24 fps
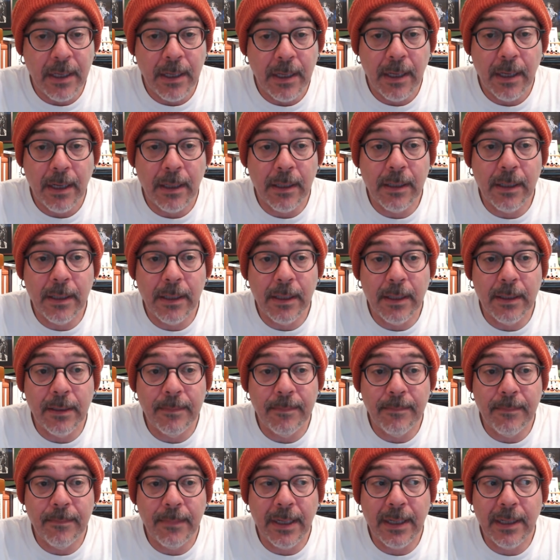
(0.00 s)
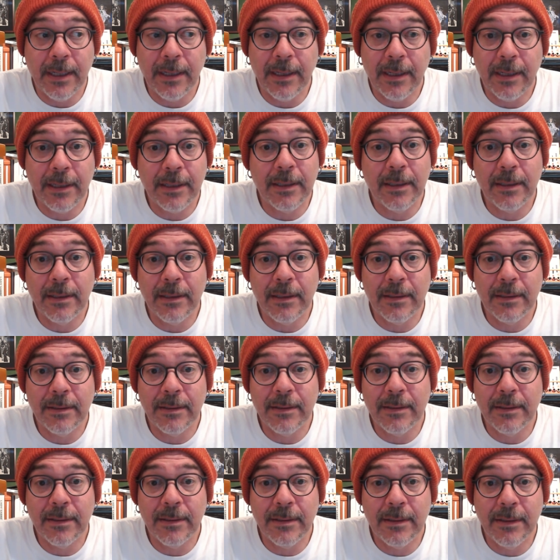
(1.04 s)
Um, and,
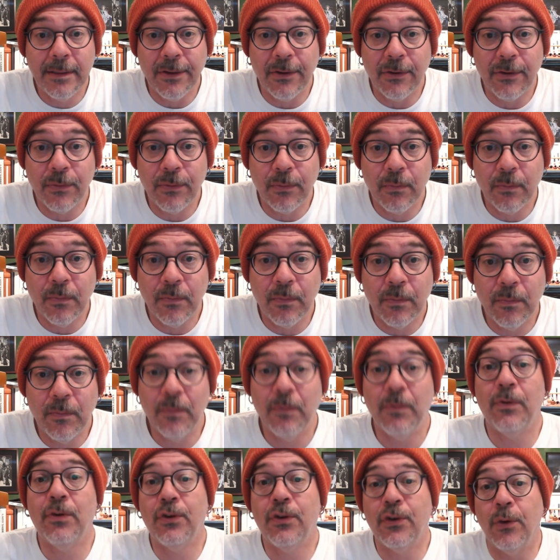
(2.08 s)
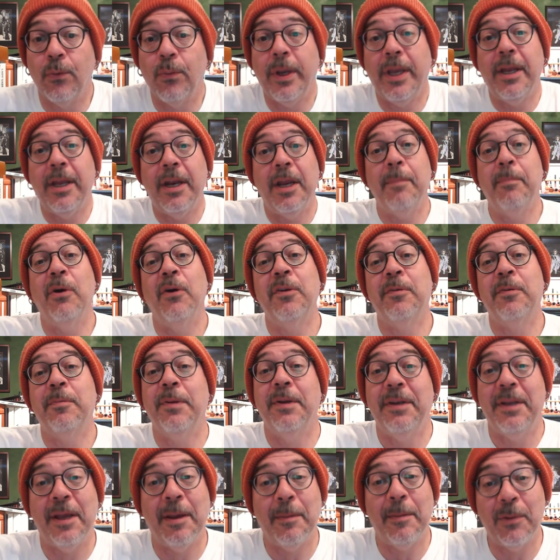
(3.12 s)
you know, should we in a
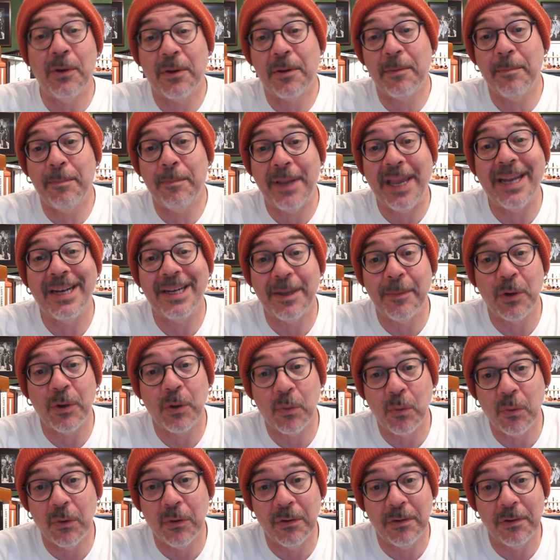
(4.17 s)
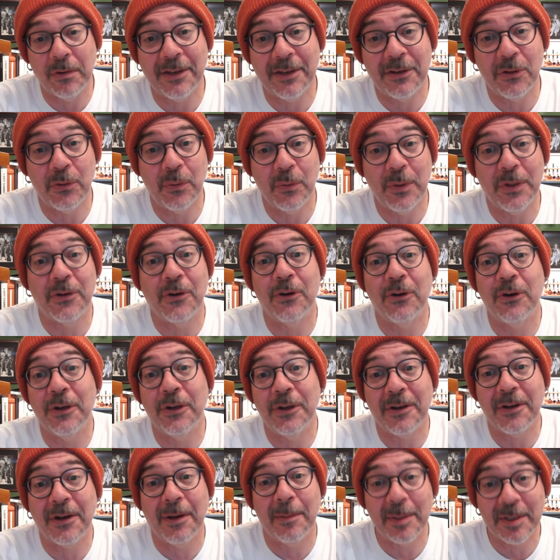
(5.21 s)
post-pandemic pandemic world to return to
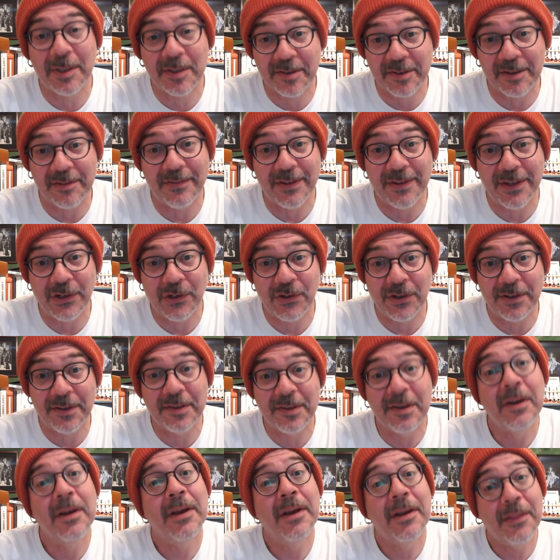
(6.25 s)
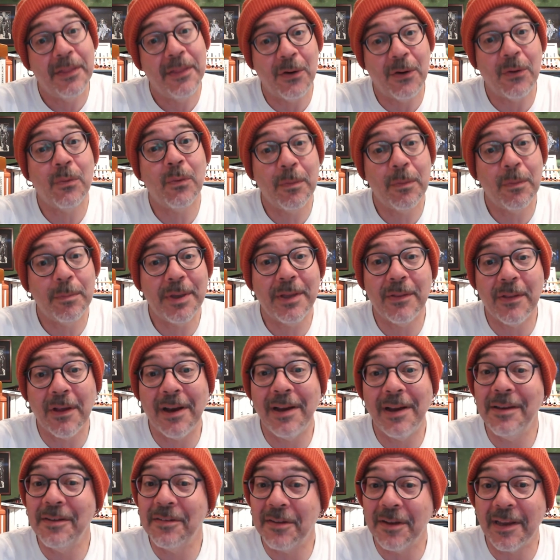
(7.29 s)
comics conventions, there will be
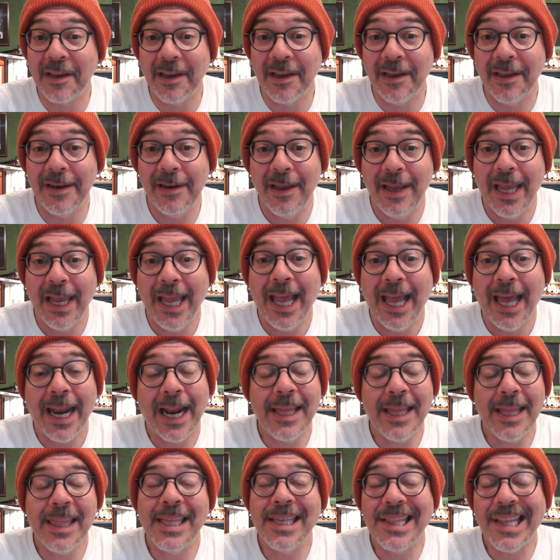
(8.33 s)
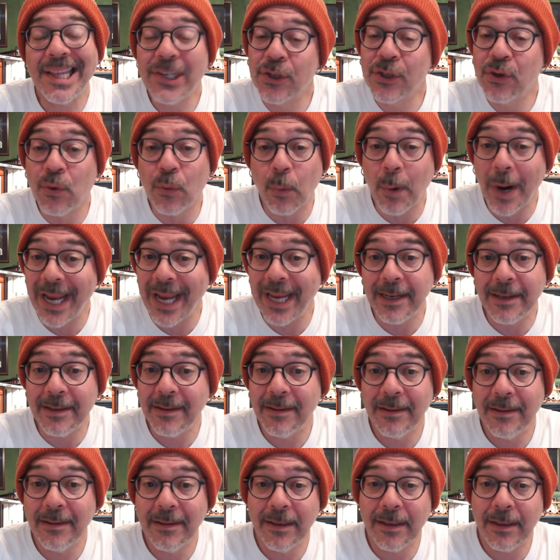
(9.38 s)
lines again. I think that's great.
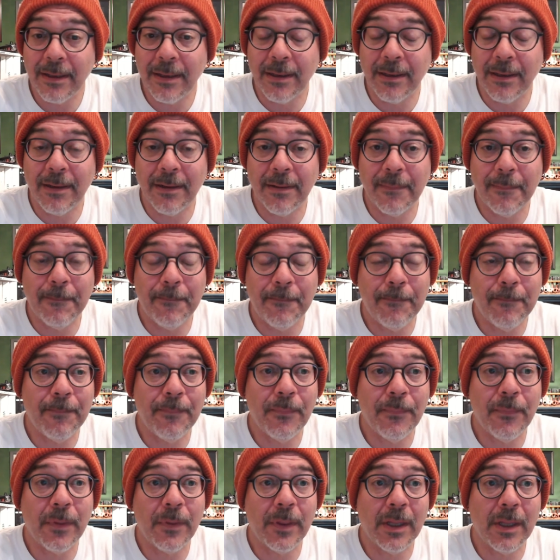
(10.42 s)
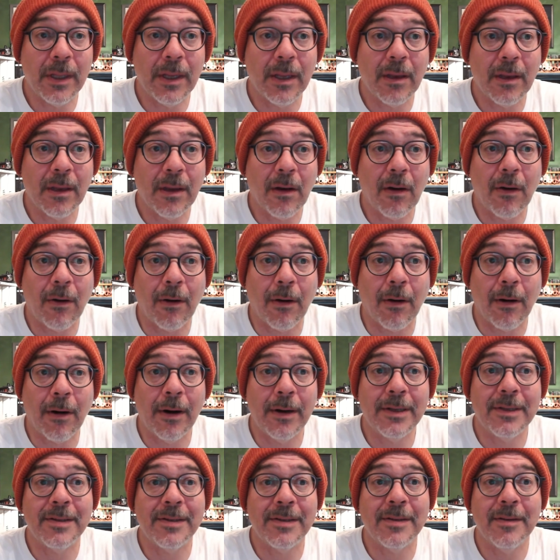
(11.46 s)
Um,
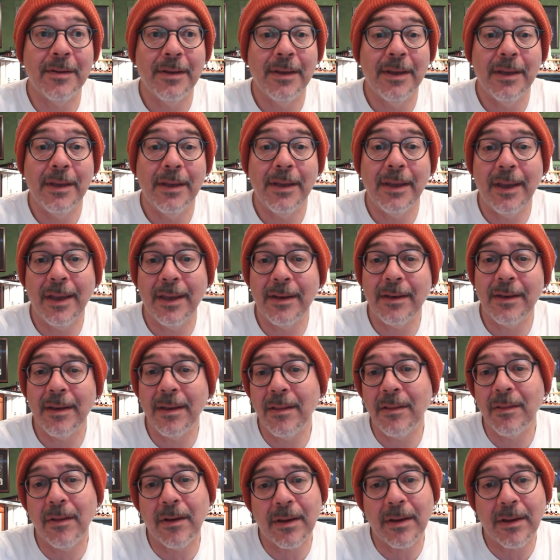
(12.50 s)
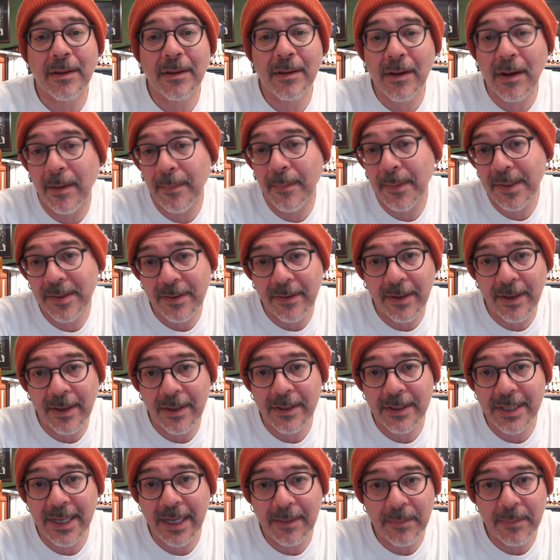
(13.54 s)
art, and look, comics are
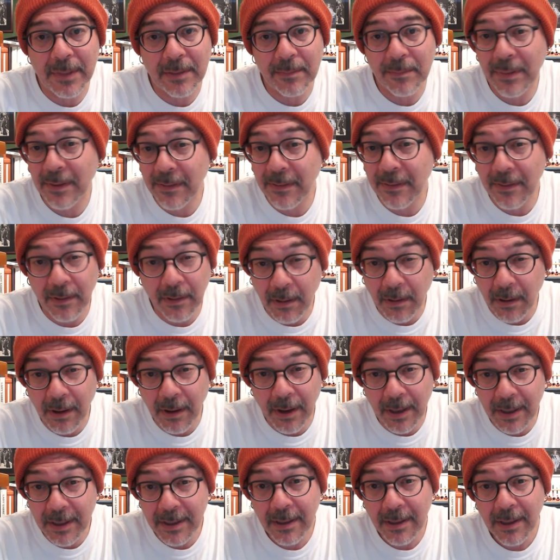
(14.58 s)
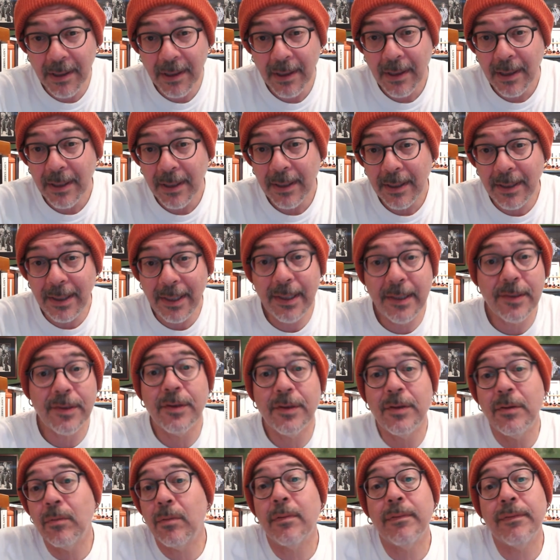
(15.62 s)
entertainment, but their art needs
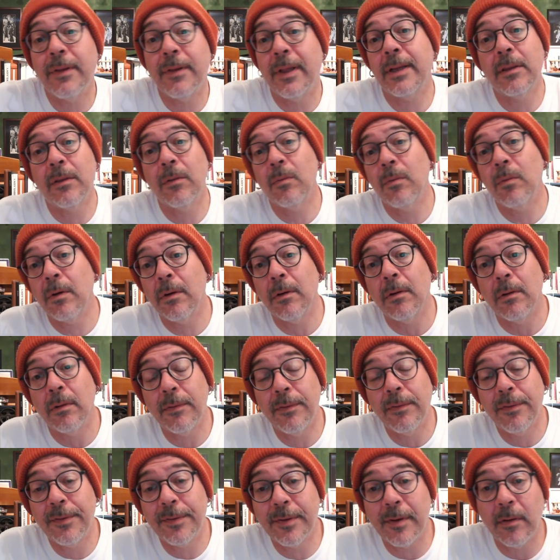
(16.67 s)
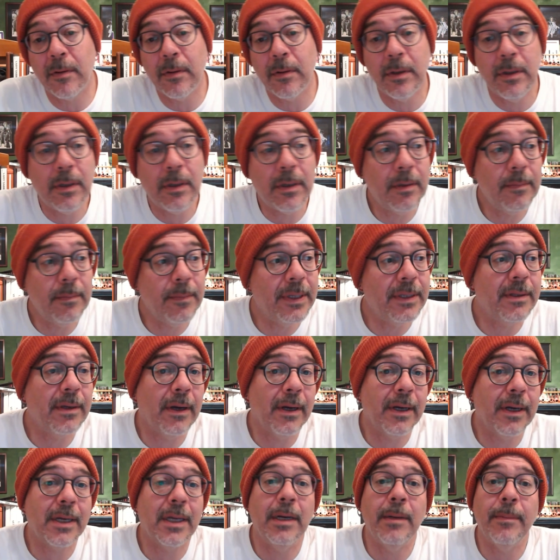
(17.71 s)
to reflect the world. So you can be
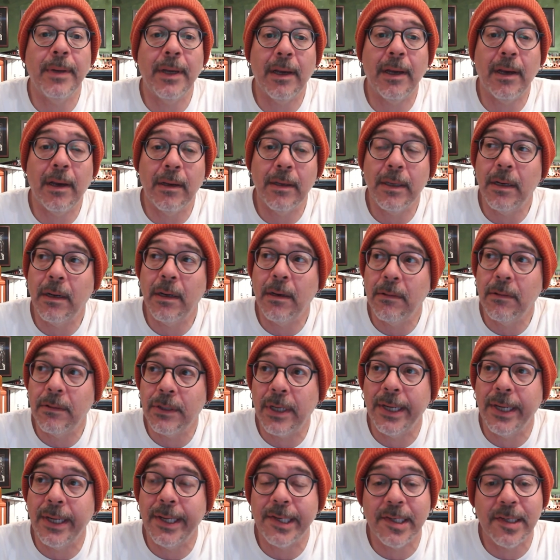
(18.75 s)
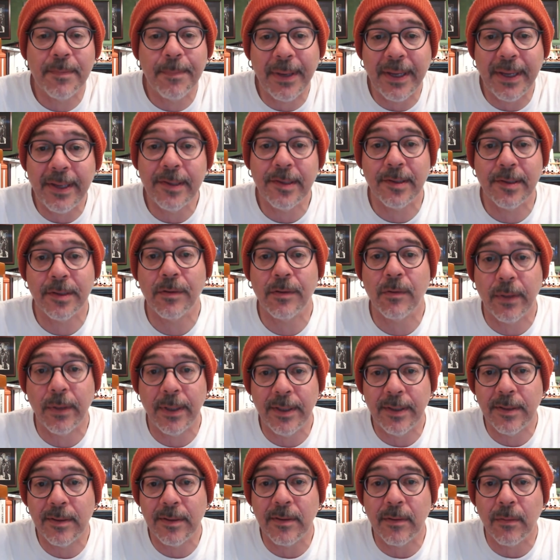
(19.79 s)
talking about, you know, giant space
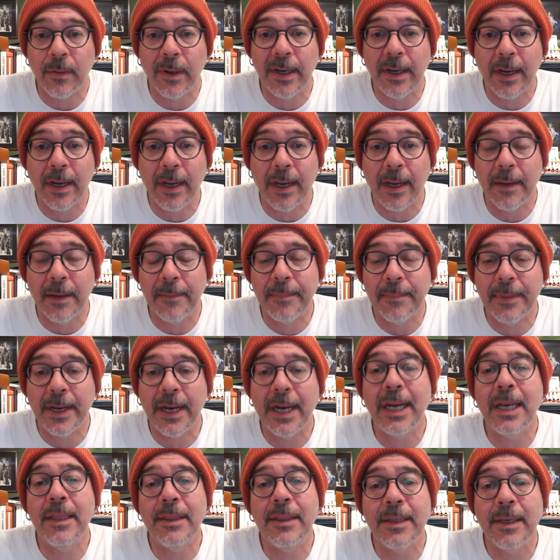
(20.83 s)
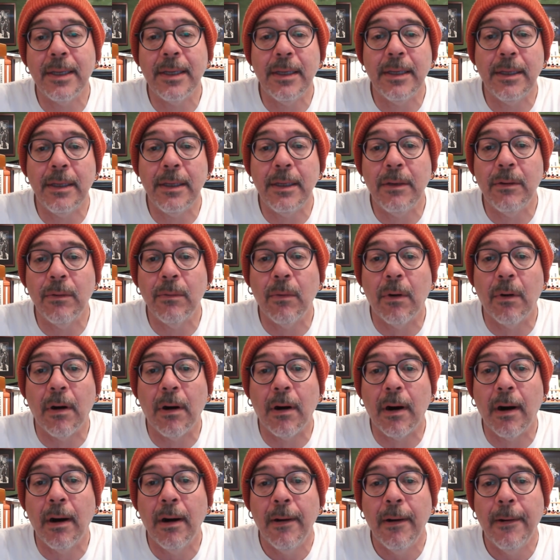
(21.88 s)
squids or whatnot, but anything you
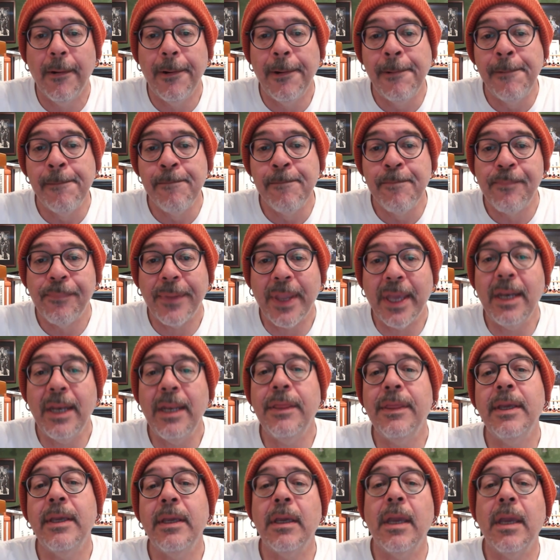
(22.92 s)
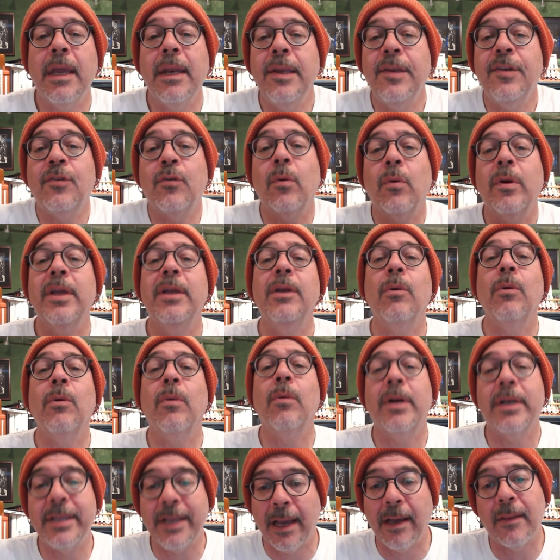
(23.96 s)
are, anything, any story you are
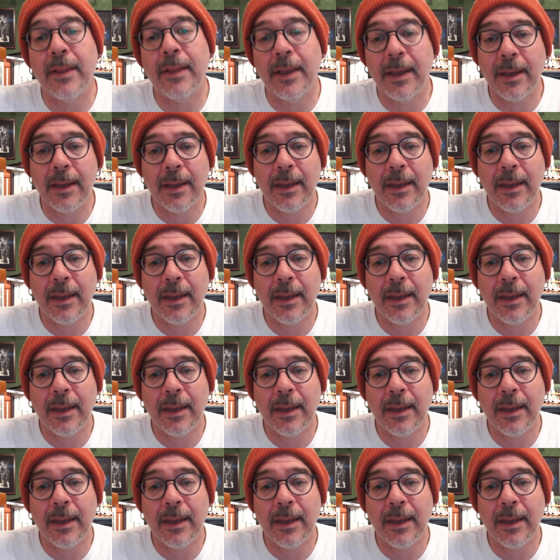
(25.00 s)
telling